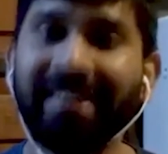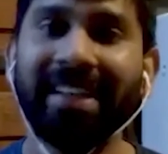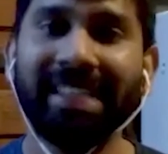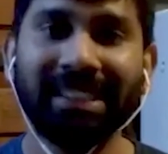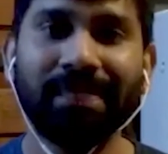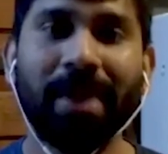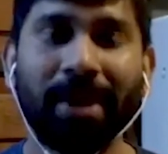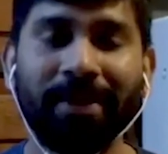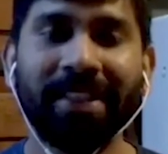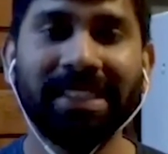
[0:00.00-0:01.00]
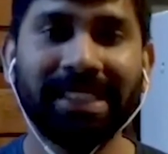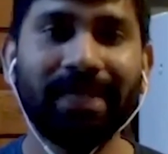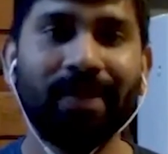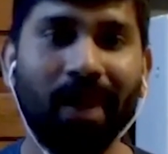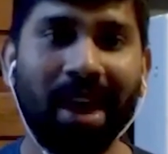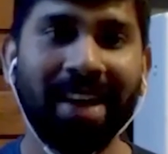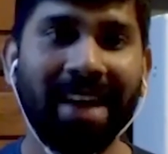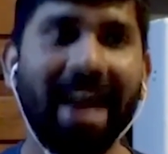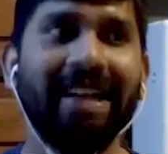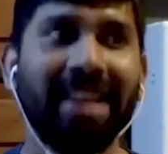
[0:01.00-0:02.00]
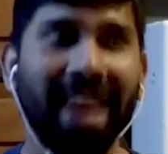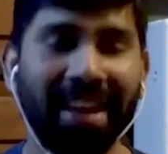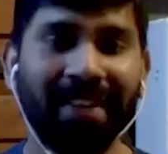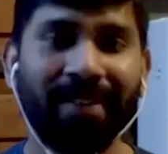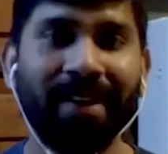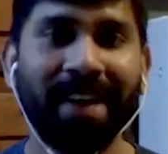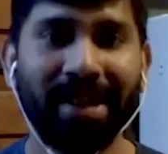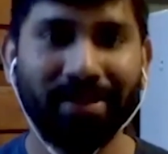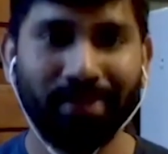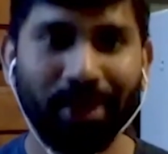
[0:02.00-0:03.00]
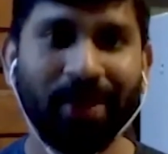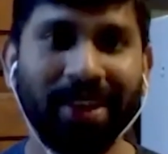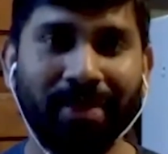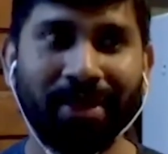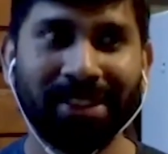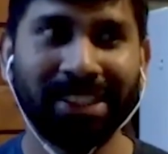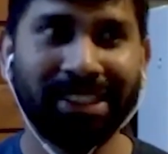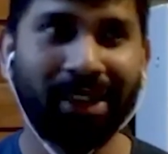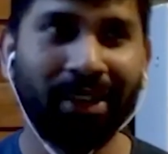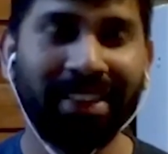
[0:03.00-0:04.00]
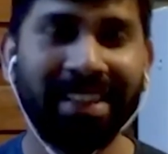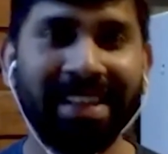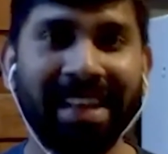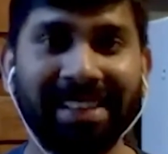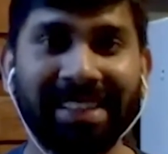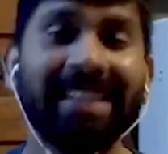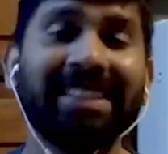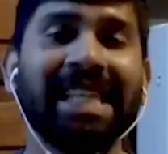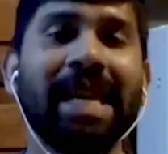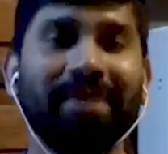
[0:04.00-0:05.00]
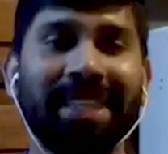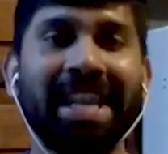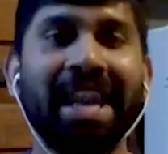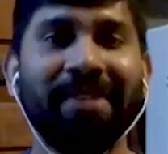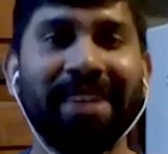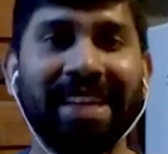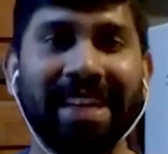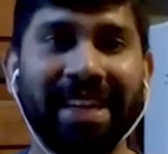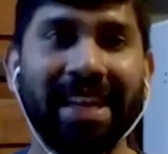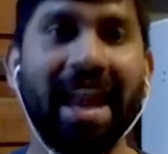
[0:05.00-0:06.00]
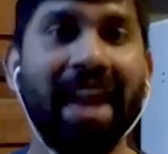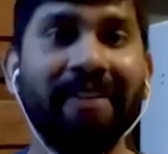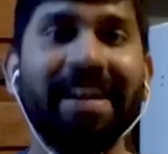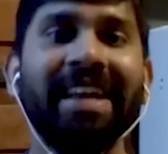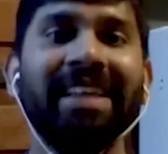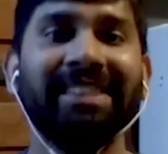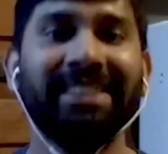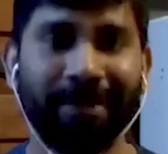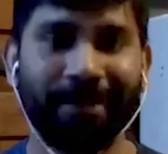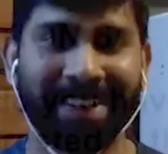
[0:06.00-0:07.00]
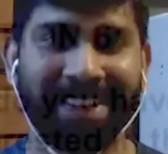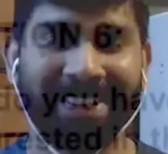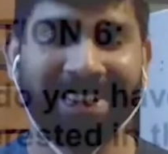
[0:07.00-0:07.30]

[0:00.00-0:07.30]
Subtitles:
that is part of the reason why I like what I'm doing, because it's not the exact same thing every day. Every day is different.